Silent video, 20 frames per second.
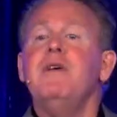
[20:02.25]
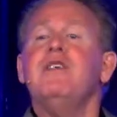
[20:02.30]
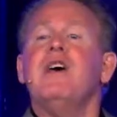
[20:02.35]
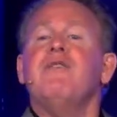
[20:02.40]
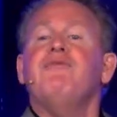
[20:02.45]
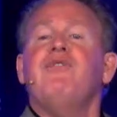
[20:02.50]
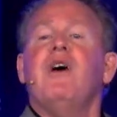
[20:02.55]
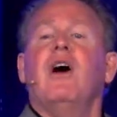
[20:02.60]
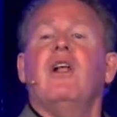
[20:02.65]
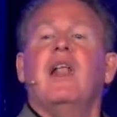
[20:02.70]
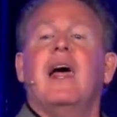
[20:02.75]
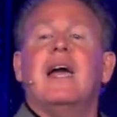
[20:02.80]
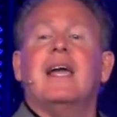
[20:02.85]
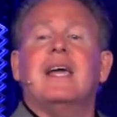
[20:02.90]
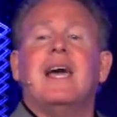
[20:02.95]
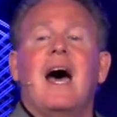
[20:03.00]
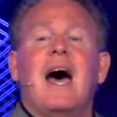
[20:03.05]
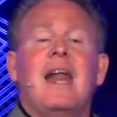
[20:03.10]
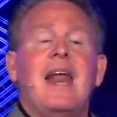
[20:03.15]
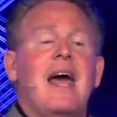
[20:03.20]
they felt like
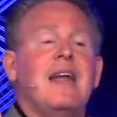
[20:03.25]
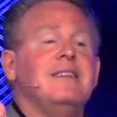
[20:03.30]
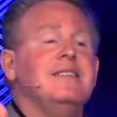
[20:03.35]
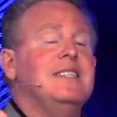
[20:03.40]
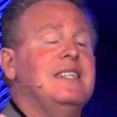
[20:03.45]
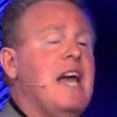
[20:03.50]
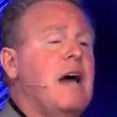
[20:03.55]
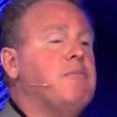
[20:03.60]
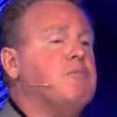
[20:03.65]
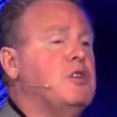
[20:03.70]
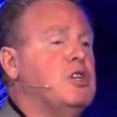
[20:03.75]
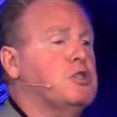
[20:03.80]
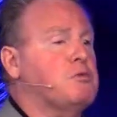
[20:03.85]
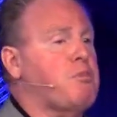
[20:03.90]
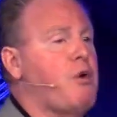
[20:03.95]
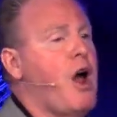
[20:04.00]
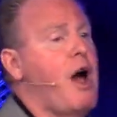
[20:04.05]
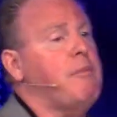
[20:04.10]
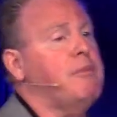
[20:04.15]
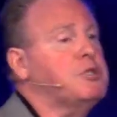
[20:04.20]
God hadn't kept his
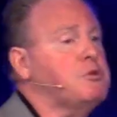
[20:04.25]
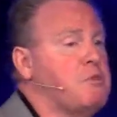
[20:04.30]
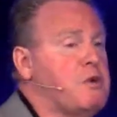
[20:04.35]
promise